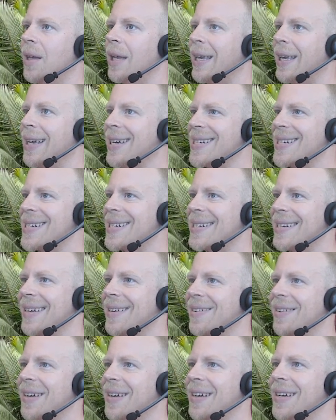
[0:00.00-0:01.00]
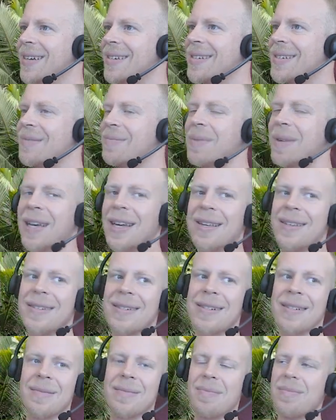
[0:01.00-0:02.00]
Yes, Leon has made
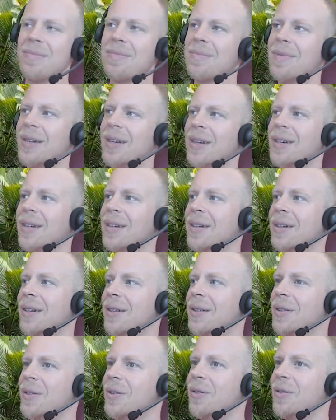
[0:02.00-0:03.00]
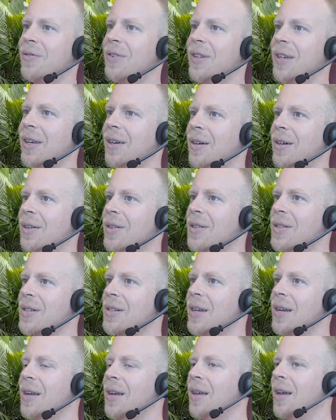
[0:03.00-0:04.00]
some new videos.